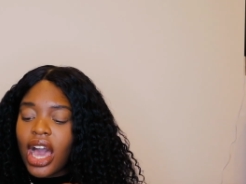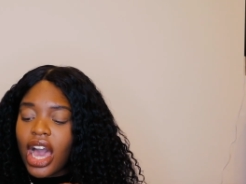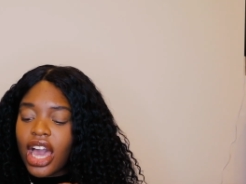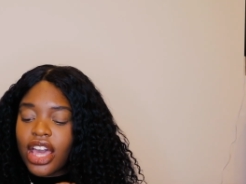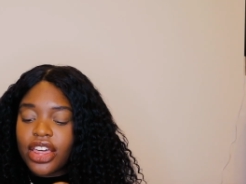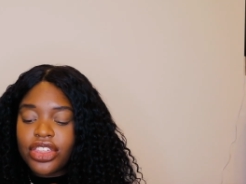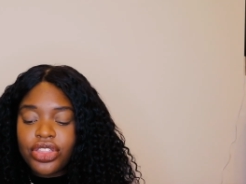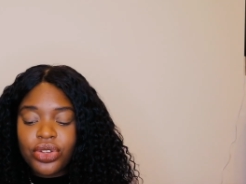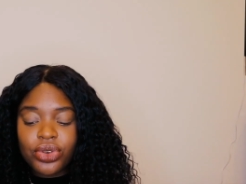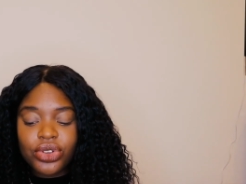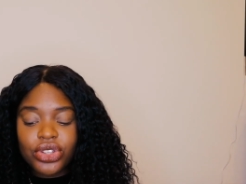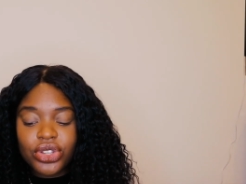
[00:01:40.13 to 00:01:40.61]

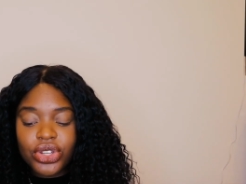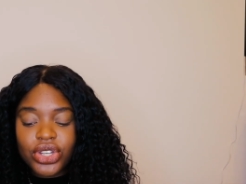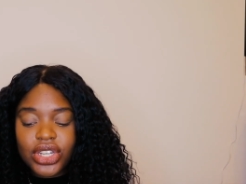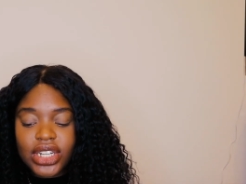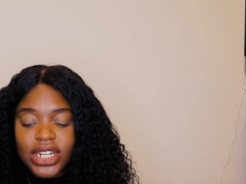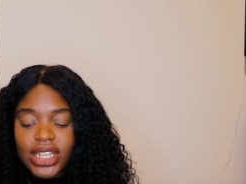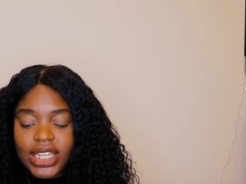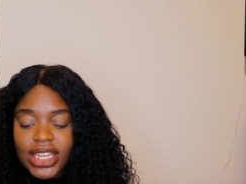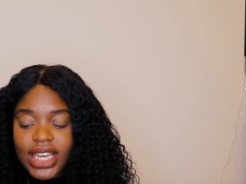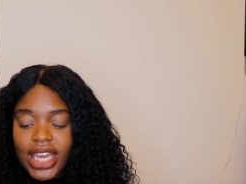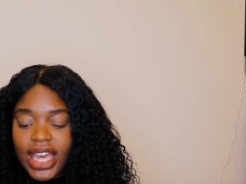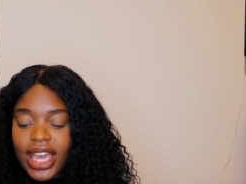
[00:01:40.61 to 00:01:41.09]
I thought you
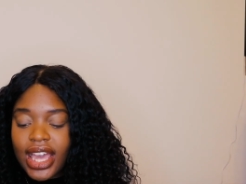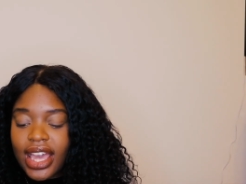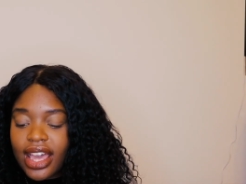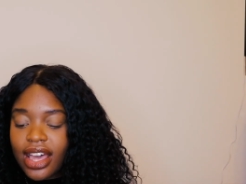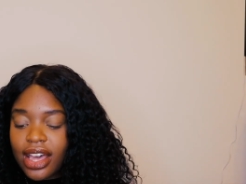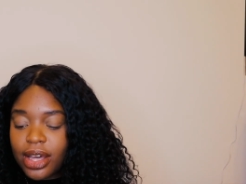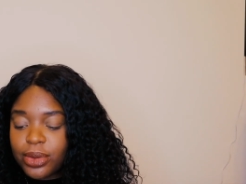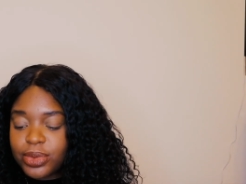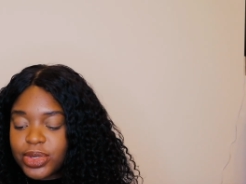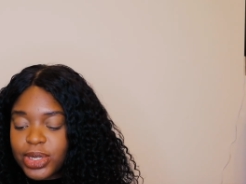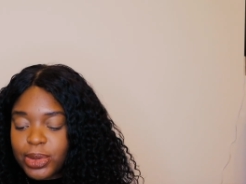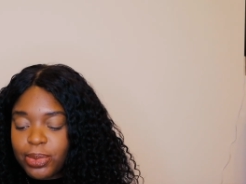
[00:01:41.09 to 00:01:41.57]
couldn't get a
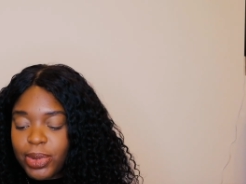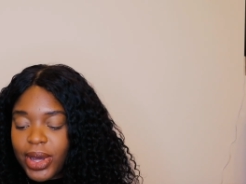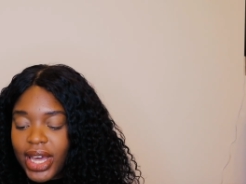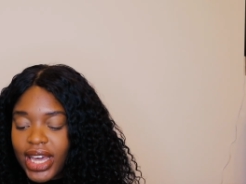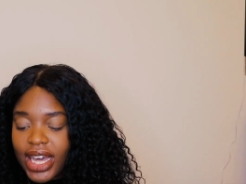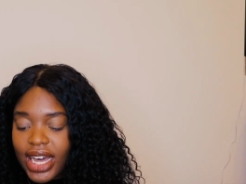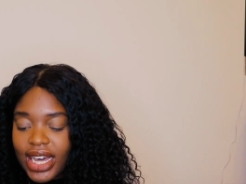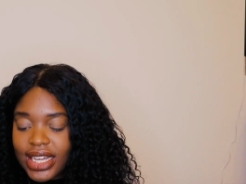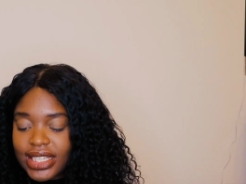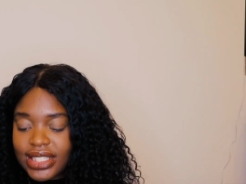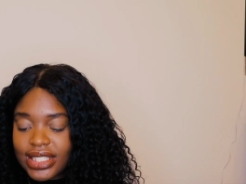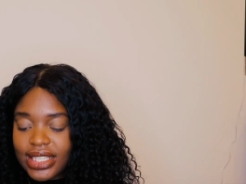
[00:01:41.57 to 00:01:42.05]
help to
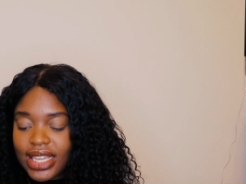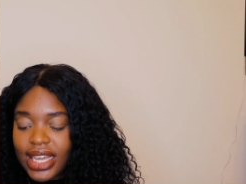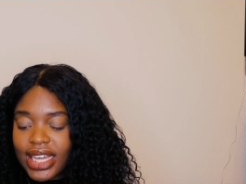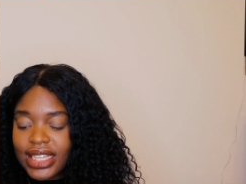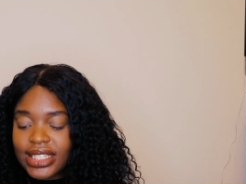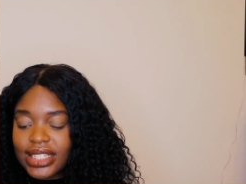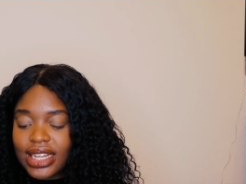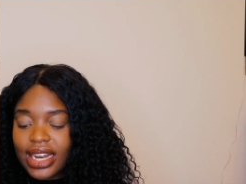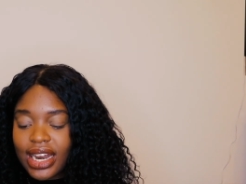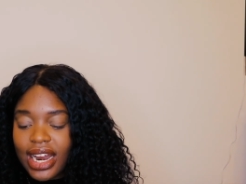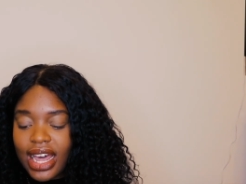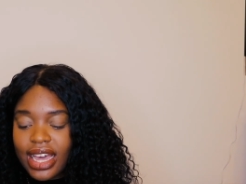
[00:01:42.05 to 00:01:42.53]
buy ISA
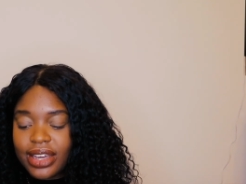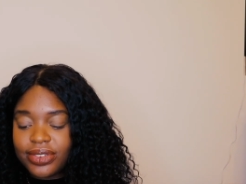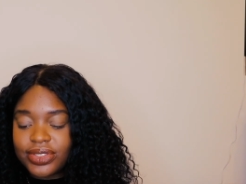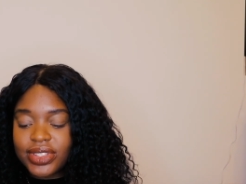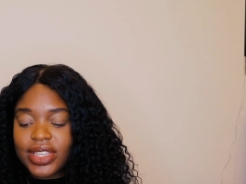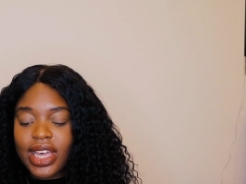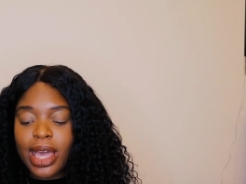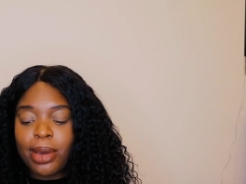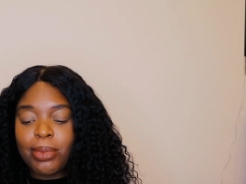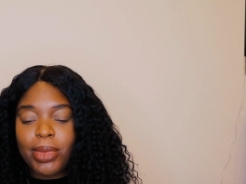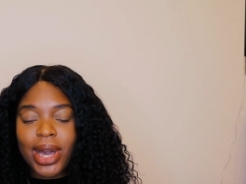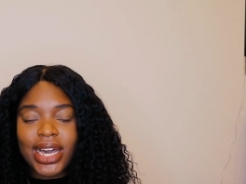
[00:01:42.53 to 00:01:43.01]
and a
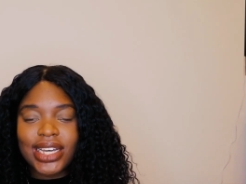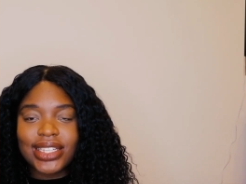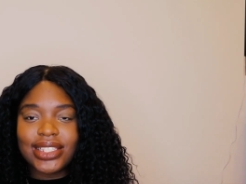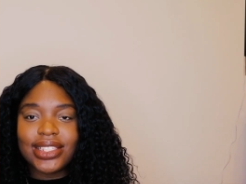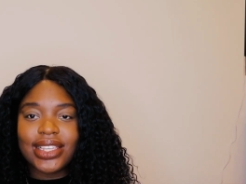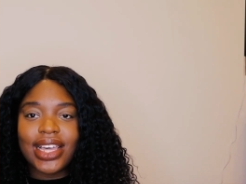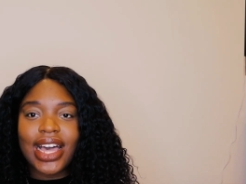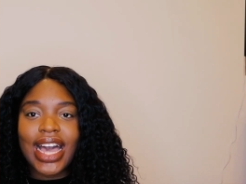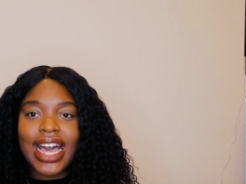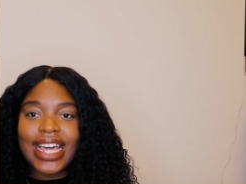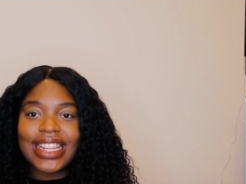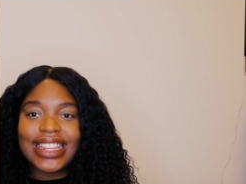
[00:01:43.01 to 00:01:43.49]
lifetime
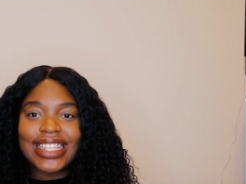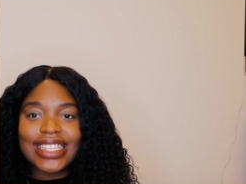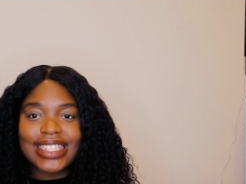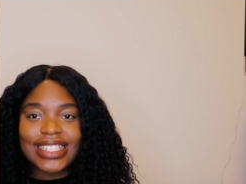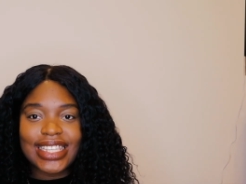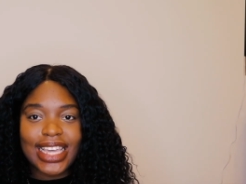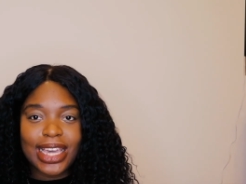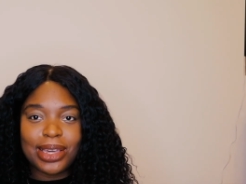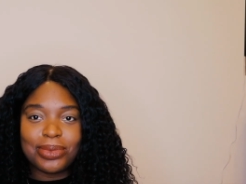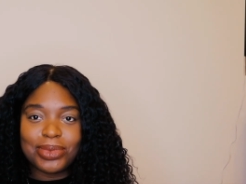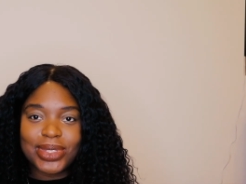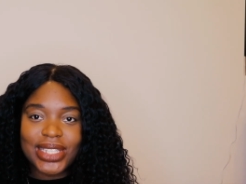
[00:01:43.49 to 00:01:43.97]
ISA at the
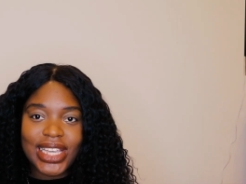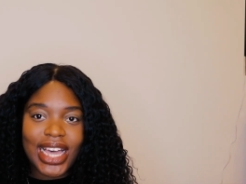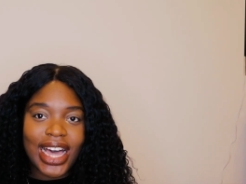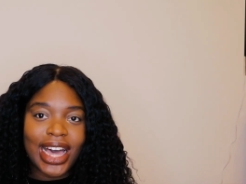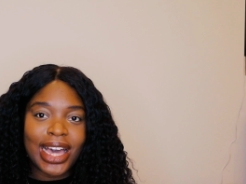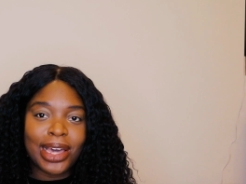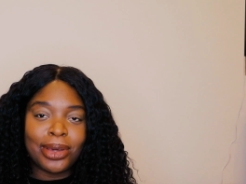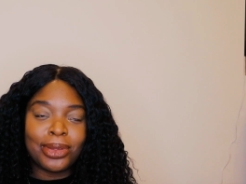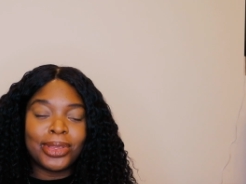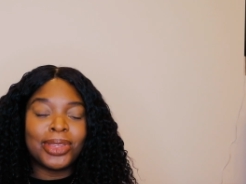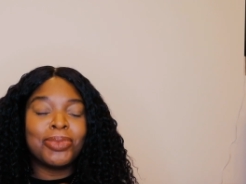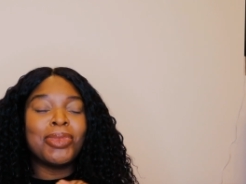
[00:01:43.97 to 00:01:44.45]
same
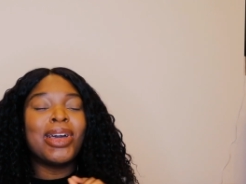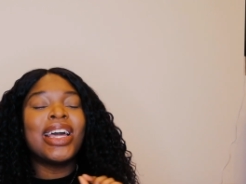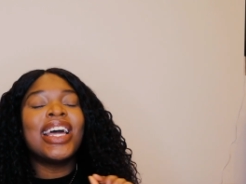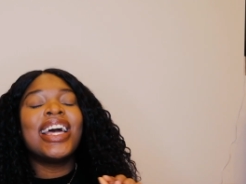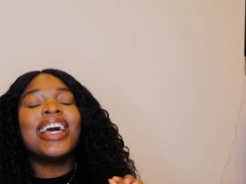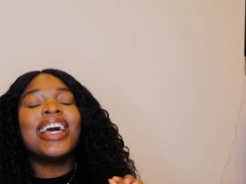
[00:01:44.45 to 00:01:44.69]
time.